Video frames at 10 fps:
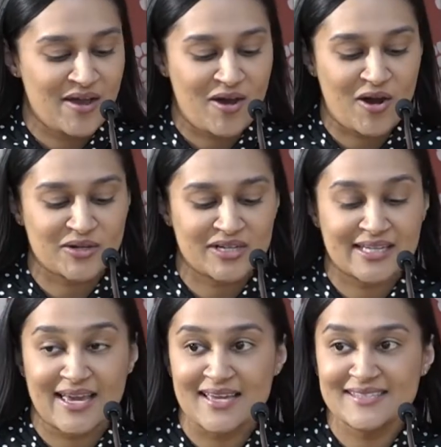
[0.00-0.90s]
honored
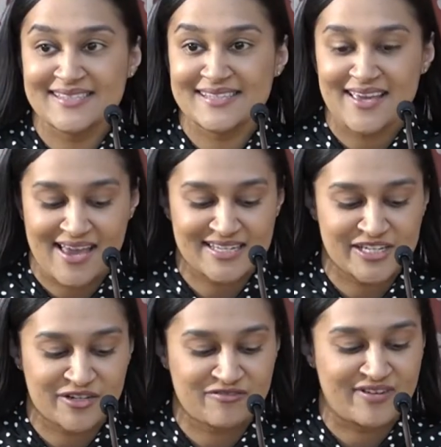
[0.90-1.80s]
guests, and
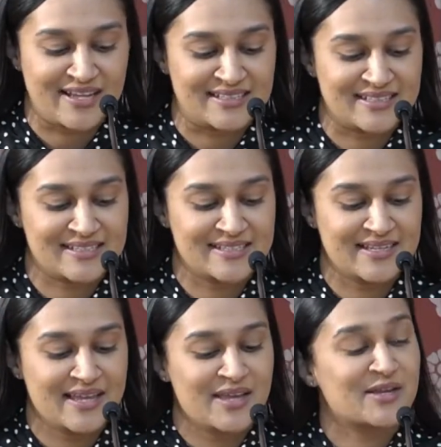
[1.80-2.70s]
dear friends,
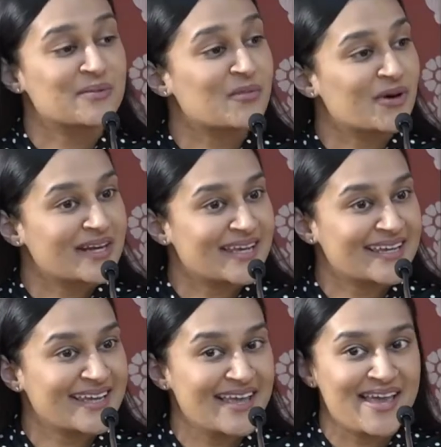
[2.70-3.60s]
good
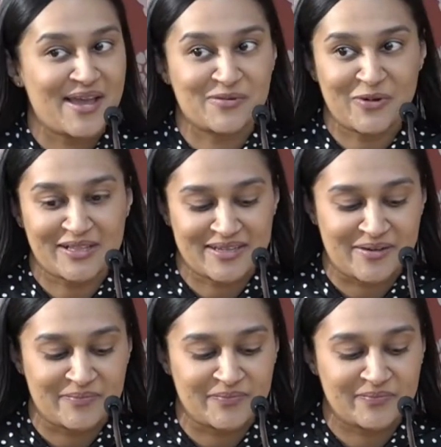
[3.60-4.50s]
morning and
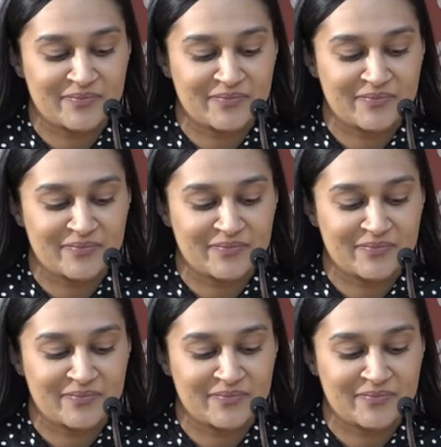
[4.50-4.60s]
welcome.